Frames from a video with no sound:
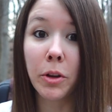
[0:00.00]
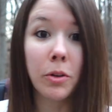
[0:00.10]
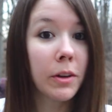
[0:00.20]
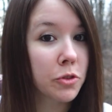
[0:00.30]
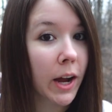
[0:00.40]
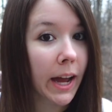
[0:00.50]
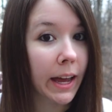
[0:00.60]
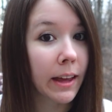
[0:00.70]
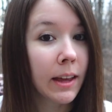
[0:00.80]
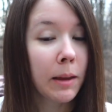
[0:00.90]
You can
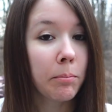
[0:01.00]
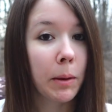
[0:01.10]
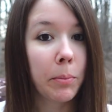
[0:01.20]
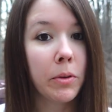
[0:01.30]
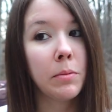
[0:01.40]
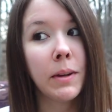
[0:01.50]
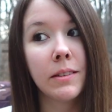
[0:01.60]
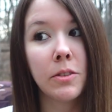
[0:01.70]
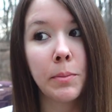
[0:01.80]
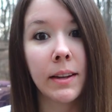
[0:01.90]
try. People always
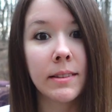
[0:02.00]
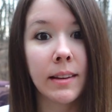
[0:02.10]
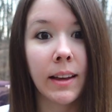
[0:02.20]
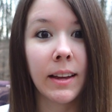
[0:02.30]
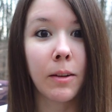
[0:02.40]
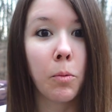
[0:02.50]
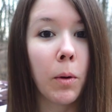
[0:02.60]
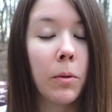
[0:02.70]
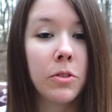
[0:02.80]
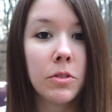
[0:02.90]
message me and say like,
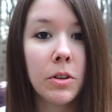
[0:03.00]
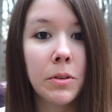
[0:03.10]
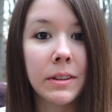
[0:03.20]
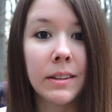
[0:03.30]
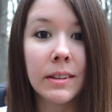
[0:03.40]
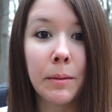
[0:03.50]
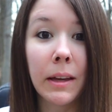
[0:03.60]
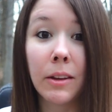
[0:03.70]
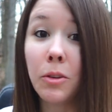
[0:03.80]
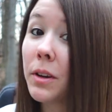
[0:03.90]
what would you do with this? And I'm
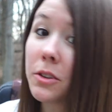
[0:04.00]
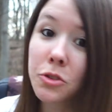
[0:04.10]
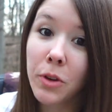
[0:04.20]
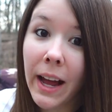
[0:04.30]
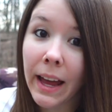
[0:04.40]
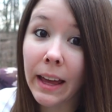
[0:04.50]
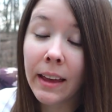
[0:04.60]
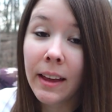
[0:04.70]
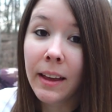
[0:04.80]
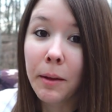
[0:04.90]
like, you can try,
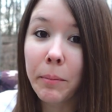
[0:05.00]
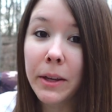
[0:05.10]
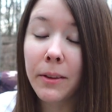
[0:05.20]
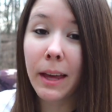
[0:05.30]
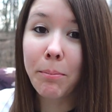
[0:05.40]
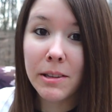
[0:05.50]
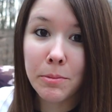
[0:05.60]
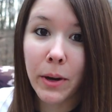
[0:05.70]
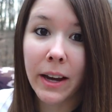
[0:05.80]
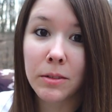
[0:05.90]
but you can't be
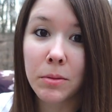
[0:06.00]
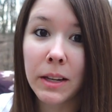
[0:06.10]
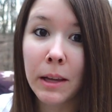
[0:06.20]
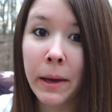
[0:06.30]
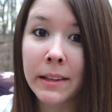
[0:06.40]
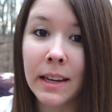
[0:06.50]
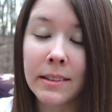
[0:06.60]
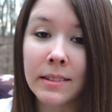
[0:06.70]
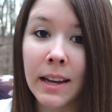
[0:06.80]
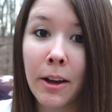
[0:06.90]
surprised when eBay
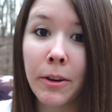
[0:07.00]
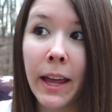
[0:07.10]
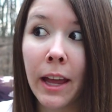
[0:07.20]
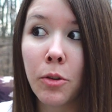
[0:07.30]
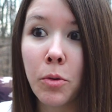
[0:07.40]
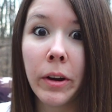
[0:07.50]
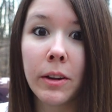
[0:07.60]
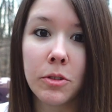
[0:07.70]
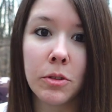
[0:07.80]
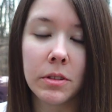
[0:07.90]
takes it down and or
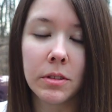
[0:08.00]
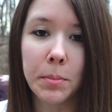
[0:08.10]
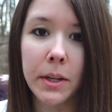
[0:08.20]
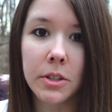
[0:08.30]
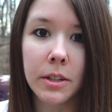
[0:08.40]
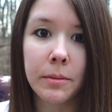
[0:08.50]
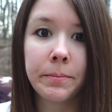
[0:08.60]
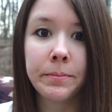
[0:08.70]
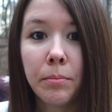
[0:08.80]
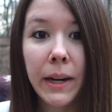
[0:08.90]
gives you a suspension.
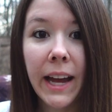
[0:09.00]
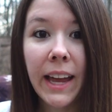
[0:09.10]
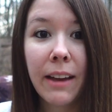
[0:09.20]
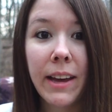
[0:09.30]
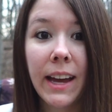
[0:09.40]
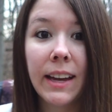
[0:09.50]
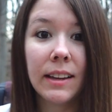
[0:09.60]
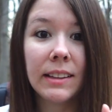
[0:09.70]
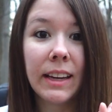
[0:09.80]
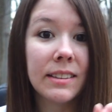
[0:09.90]
But I have
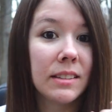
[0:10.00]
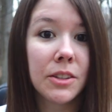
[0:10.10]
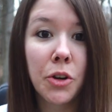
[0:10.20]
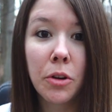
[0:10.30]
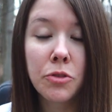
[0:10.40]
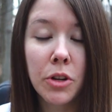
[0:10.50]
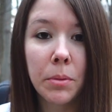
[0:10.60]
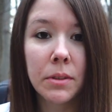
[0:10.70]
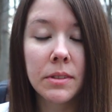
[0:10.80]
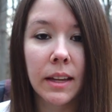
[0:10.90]
had like zero
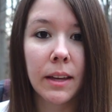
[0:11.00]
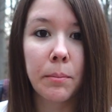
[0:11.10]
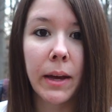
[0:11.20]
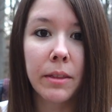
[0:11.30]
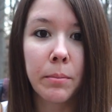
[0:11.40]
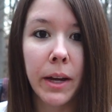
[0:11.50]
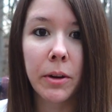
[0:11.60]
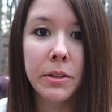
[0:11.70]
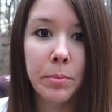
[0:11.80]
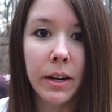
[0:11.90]
trouble selling Bath and Body
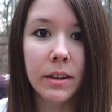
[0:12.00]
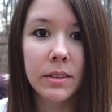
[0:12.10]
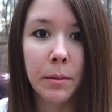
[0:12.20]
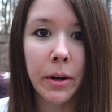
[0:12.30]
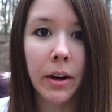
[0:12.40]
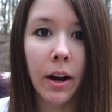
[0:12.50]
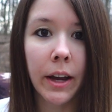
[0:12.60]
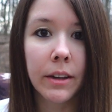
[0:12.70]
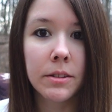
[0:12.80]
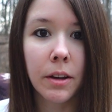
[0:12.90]
Works products on
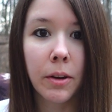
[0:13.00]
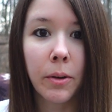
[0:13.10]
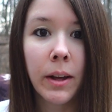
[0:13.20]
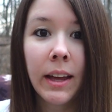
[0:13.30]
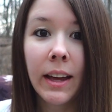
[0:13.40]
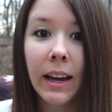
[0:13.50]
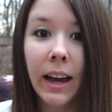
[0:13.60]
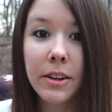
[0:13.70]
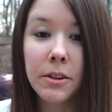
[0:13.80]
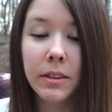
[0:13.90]
Mercari, so
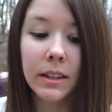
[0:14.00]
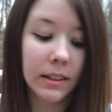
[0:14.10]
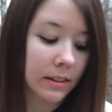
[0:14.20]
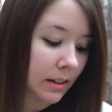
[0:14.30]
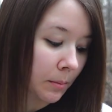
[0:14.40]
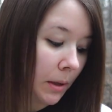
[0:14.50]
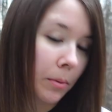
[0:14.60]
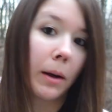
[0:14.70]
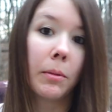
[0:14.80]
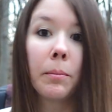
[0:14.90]
I don't think that's gonna be a
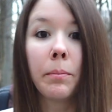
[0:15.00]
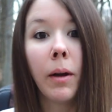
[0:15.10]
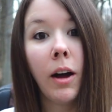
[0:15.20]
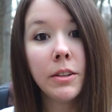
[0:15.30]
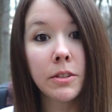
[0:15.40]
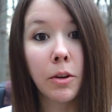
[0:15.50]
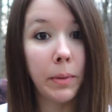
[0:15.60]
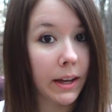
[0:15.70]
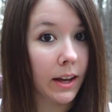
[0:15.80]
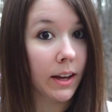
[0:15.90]
problem. Also,
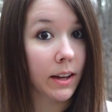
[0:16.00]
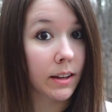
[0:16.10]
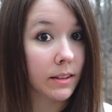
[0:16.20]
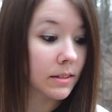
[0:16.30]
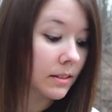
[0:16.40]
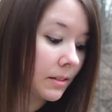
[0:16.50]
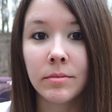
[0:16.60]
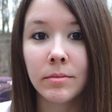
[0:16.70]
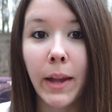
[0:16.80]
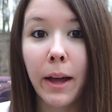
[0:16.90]
because
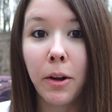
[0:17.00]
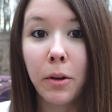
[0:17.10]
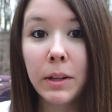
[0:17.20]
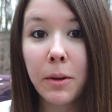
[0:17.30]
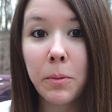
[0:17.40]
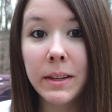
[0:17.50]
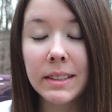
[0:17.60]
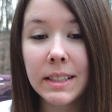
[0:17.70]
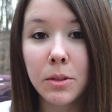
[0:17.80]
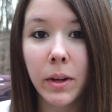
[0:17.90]
not only was
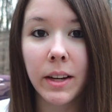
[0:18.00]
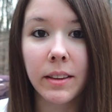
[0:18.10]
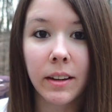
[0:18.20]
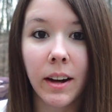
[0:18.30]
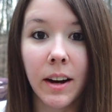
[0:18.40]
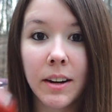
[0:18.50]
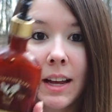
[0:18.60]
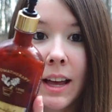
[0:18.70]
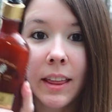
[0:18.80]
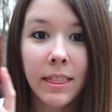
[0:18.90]
this one in the cart,
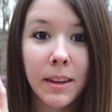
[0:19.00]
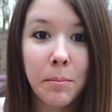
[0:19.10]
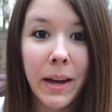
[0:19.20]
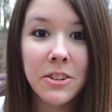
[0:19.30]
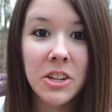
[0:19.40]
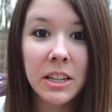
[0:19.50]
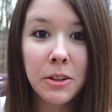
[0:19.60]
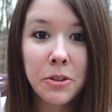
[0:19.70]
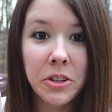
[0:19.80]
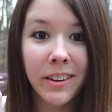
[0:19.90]
the matching
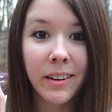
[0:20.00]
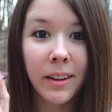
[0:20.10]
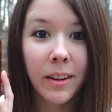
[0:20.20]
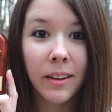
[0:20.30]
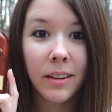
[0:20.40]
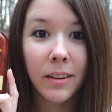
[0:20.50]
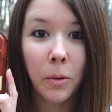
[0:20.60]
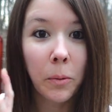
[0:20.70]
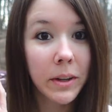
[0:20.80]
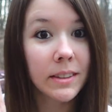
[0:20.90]
lotion
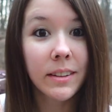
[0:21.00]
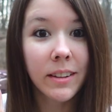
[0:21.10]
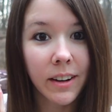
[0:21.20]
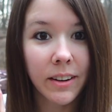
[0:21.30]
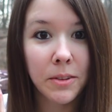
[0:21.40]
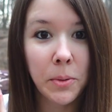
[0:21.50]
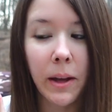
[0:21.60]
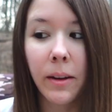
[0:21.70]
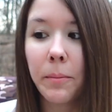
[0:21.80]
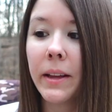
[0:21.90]
was in the cart as
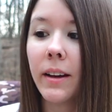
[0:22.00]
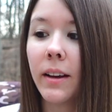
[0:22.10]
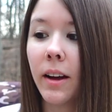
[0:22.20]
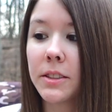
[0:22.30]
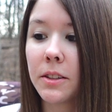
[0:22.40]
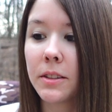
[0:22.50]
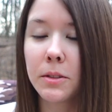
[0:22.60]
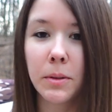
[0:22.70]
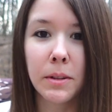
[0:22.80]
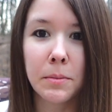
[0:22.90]
well, but also
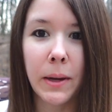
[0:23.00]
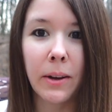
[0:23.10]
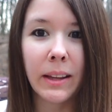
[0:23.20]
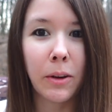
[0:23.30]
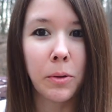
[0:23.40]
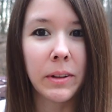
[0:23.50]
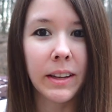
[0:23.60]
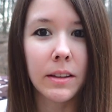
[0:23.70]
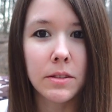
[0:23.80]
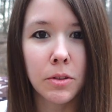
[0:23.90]
this one is about equally
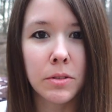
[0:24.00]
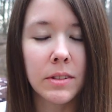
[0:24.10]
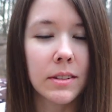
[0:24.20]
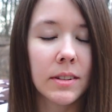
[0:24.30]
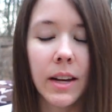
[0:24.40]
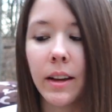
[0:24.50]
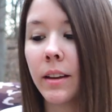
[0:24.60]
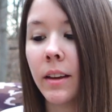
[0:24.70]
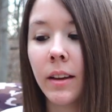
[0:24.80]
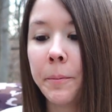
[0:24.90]
as used. It's not,
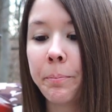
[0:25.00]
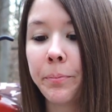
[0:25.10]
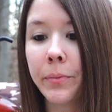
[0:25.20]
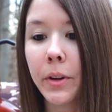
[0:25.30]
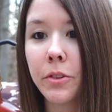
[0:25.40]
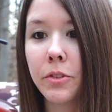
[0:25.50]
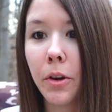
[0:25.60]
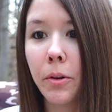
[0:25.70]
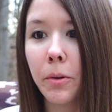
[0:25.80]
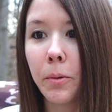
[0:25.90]
there's
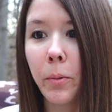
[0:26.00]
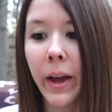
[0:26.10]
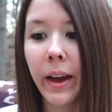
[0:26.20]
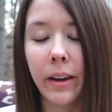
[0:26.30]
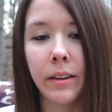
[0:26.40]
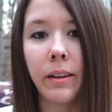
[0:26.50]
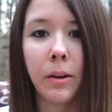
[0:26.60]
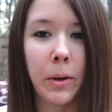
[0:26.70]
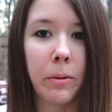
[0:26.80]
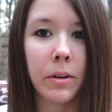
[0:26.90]
no way I could
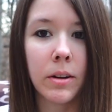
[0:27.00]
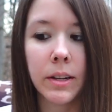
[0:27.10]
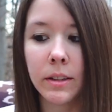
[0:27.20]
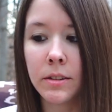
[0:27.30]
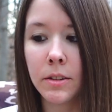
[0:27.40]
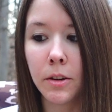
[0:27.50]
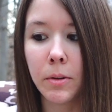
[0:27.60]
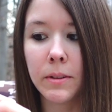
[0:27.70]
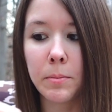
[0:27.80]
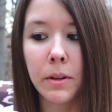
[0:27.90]
get away with calling this new.
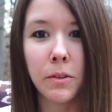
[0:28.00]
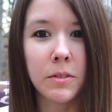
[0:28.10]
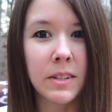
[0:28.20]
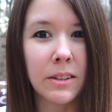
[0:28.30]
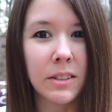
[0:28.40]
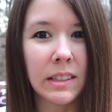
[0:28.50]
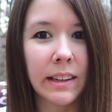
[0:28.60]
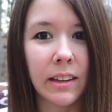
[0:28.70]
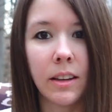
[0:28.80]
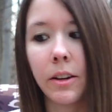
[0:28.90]
It's been used down to
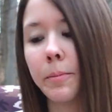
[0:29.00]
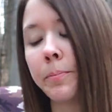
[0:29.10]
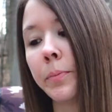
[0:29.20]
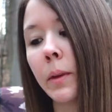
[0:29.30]
like here.